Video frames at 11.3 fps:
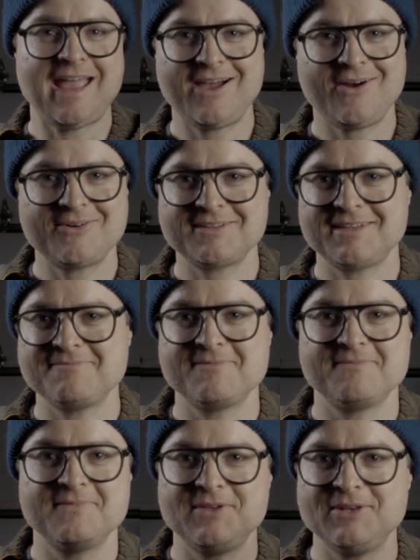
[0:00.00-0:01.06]
out
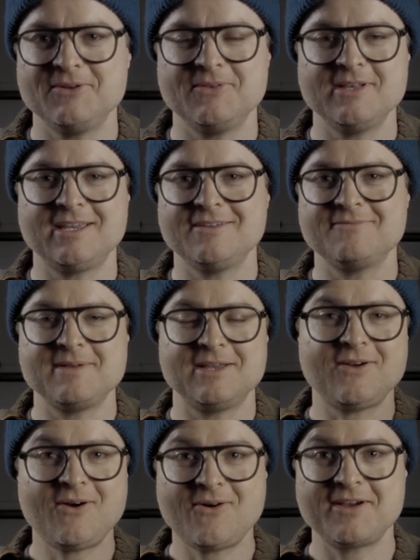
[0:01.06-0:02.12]
and, you know, like I'm like,
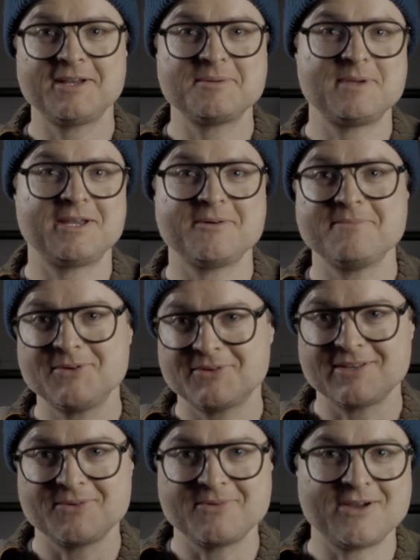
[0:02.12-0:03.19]
oh, I got to pick up milk
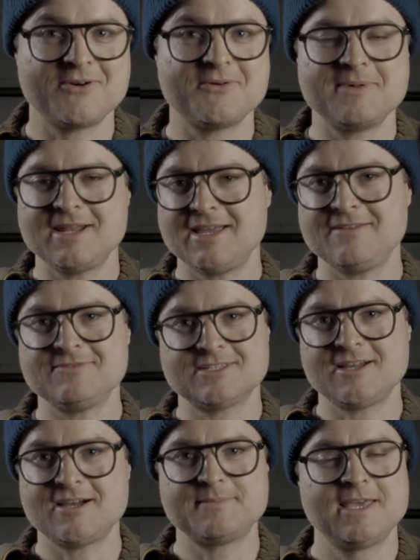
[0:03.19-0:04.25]
on the way home, and I have
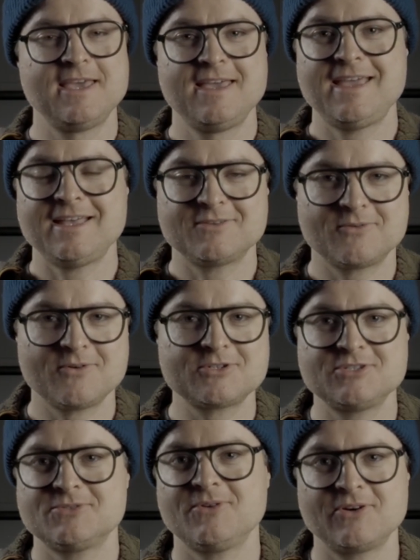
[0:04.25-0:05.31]
stopped at the grocery
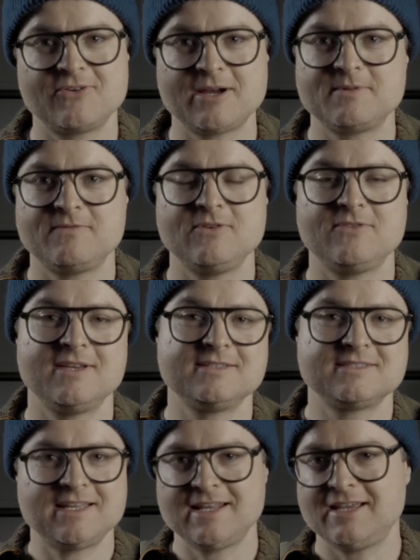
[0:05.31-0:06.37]
store and grabbed a few
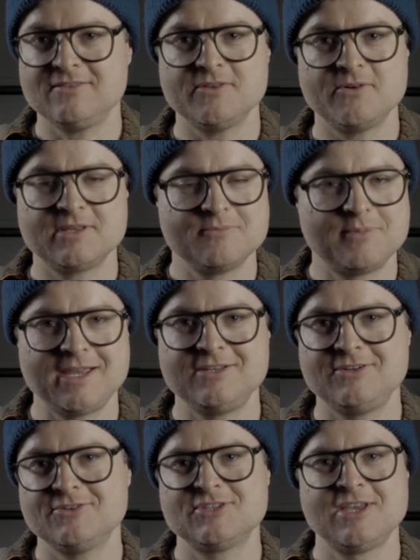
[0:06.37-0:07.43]
things, and I can load it in the
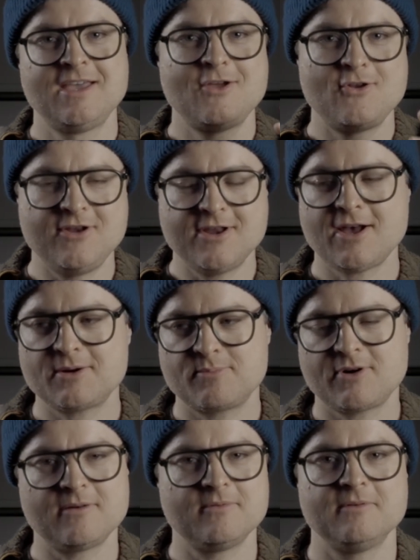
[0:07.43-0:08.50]
panniers, not a
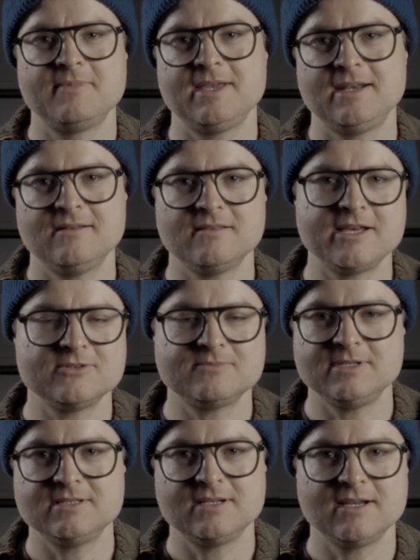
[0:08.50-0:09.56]
problem, and it allows me
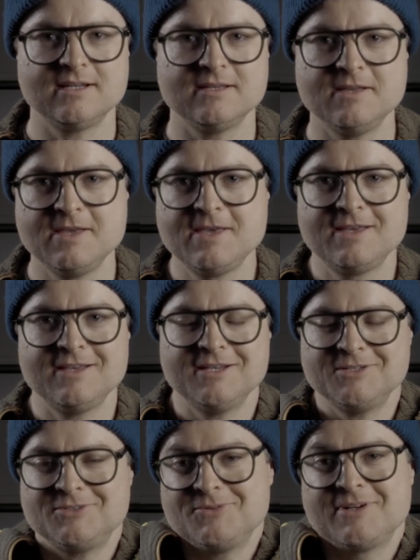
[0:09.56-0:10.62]
to kind
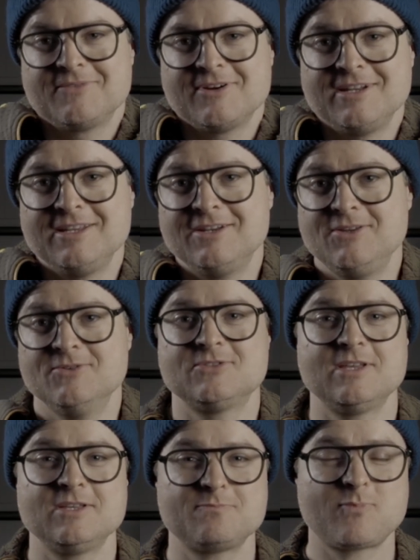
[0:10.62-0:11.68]
of do whatever I need to do. So
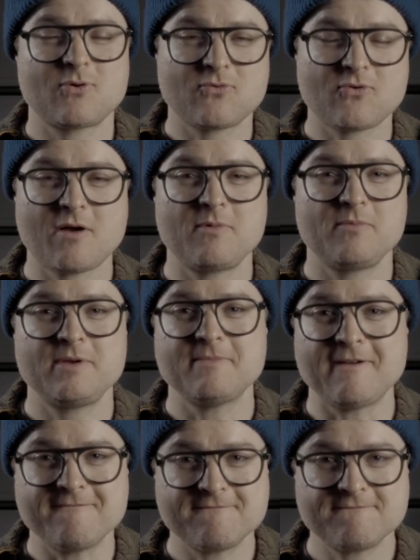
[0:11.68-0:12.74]
that is probably my
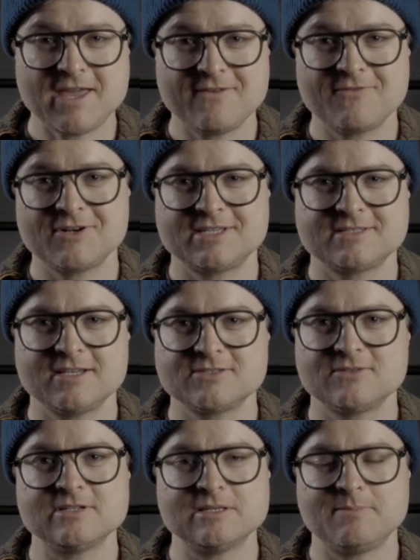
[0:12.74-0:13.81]
favorite
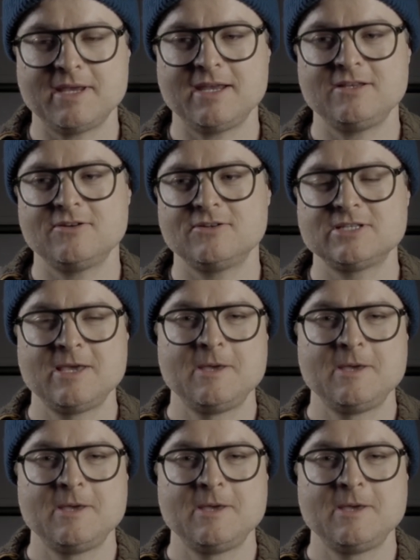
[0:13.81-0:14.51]
accessory, the panniers.